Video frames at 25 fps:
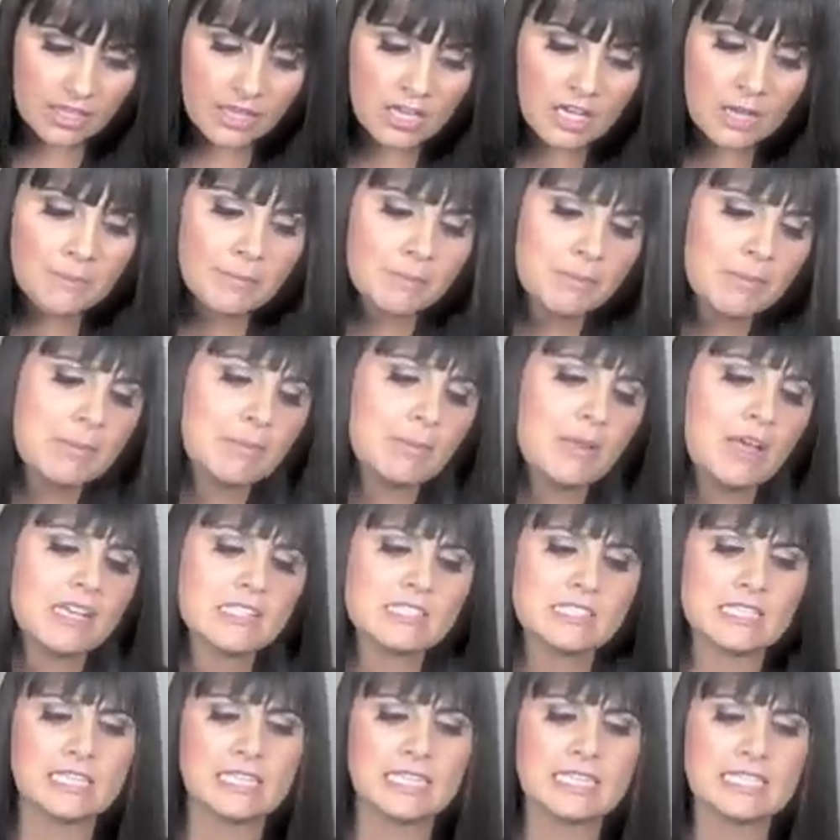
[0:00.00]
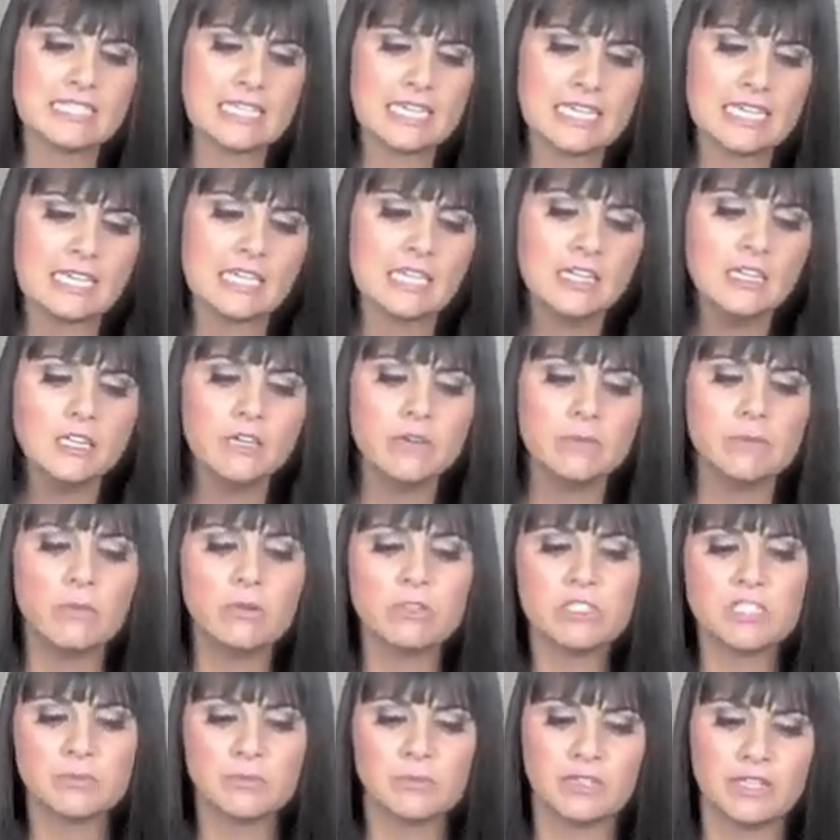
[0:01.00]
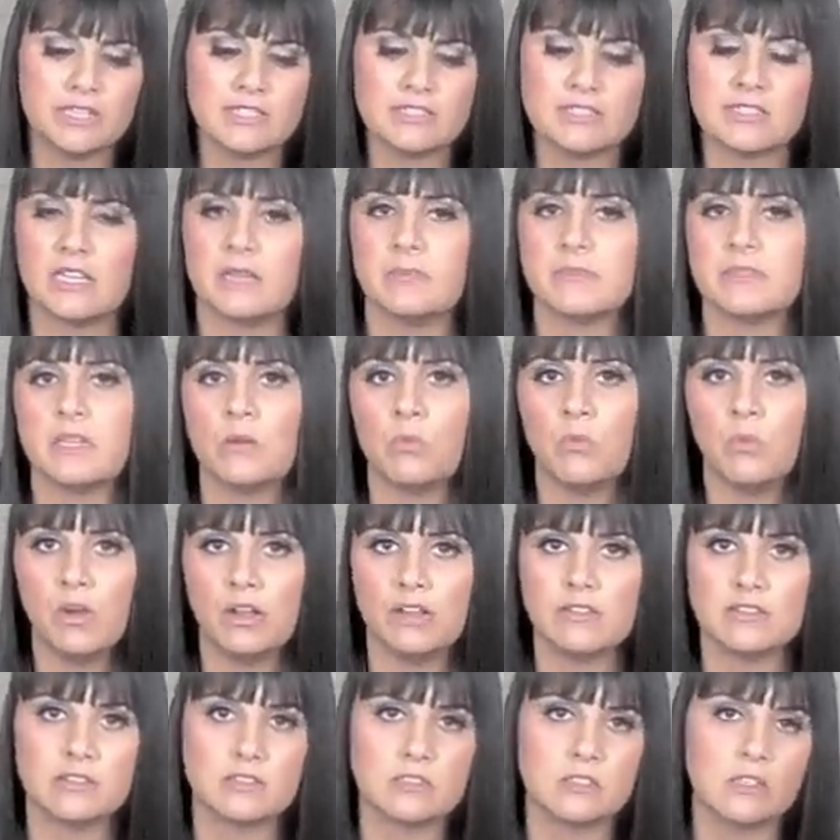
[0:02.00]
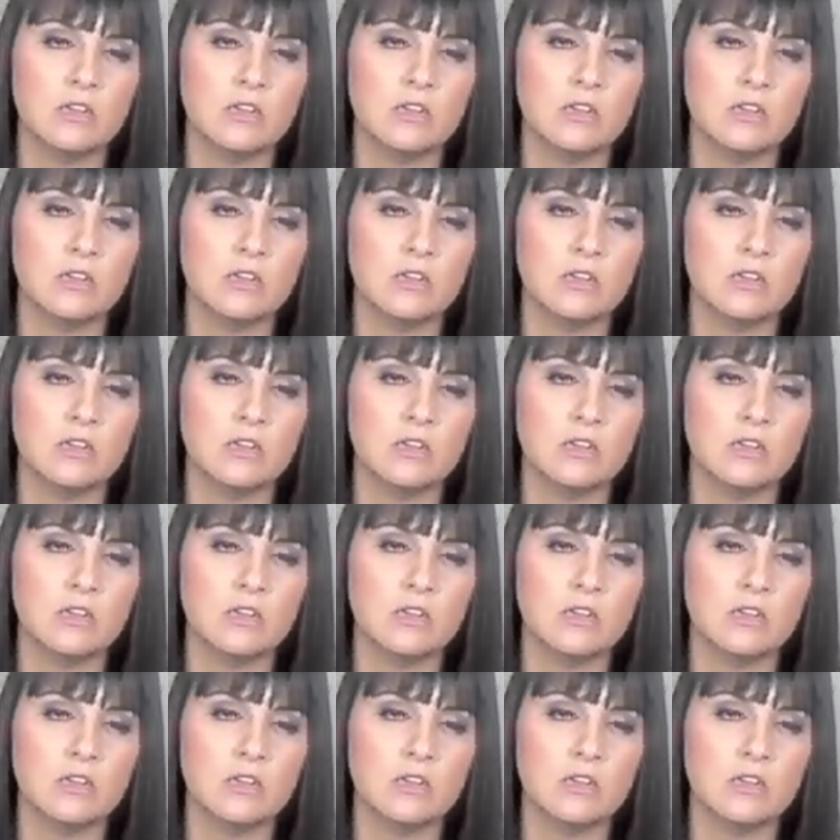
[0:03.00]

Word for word: Um, people ask, can I take multiple enzymes at once?